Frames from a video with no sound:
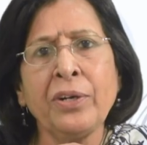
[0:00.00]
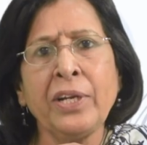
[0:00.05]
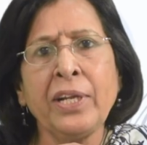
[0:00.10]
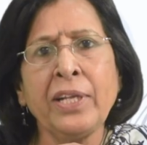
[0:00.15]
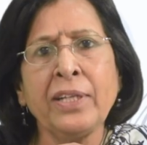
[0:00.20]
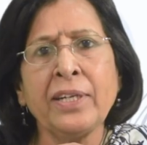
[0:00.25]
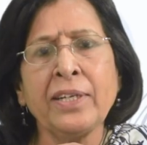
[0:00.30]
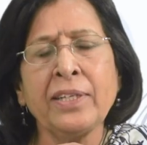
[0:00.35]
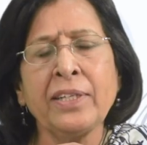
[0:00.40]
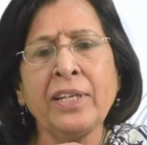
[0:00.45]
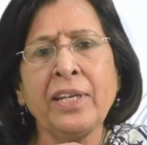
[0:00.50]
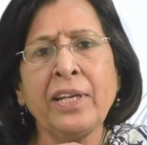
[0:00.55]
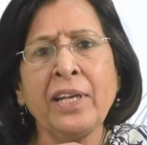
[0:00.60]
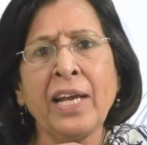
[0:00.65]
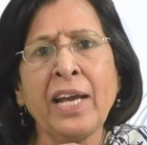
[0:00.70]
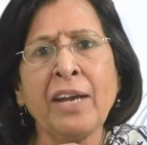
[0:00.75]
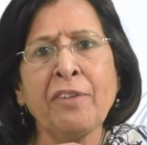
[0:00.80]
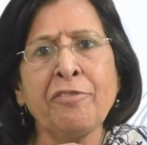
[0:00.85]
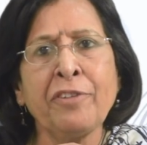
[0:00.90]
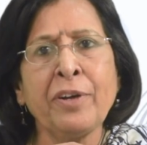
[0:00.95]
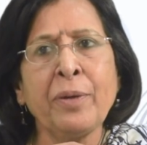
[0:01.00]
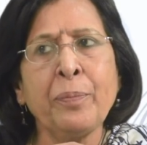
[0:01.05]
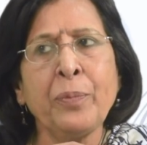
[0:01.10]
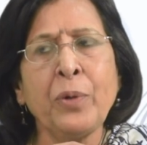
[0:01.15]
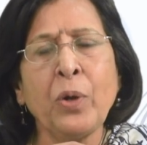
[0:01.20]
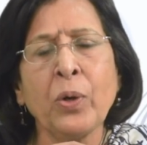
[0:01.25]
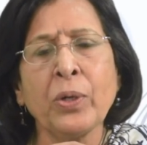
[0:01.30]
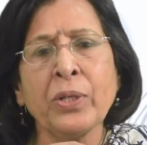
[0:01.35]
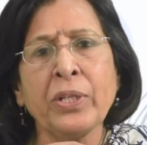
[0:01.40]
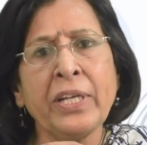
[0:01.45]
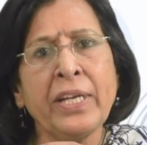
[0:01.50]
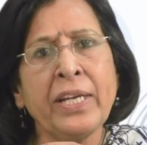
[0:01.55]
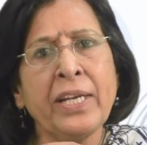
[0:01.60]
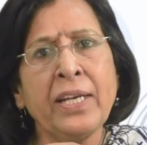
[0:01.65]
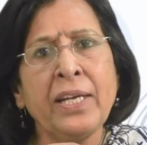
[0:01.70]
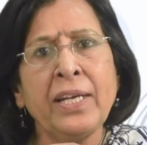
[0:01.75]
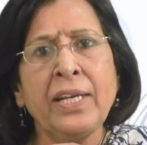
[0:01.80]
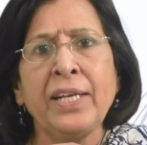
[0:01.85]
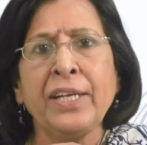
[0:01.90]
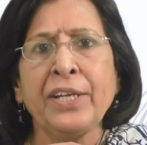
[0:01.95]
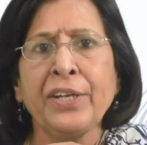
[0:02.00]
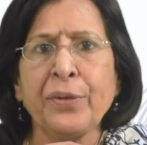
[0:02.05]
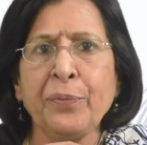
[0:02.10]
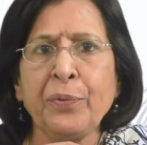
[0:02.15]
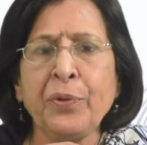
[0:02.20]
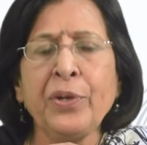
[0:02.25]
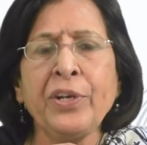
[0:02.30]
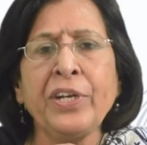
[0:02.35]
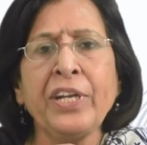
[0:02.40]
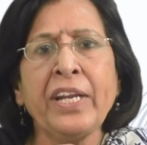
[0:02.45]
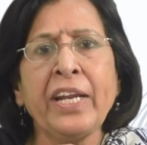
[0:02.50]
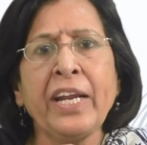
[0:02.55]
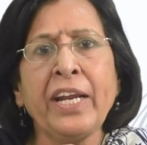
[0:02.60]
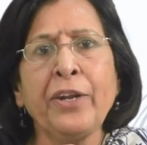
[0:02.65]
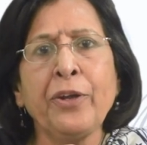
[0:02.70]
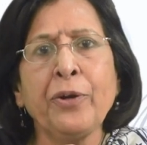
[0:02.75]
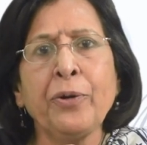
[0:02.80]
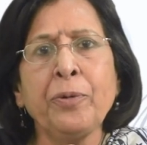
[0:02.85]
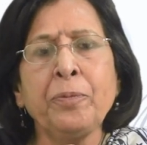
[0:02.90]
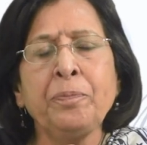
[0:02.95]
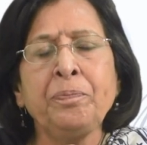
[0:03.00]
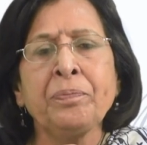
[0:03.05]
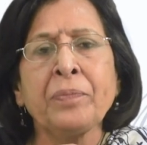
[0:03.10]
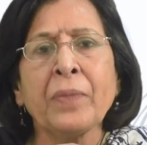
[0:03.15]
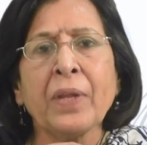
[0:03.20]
neither the FM nor the community radio.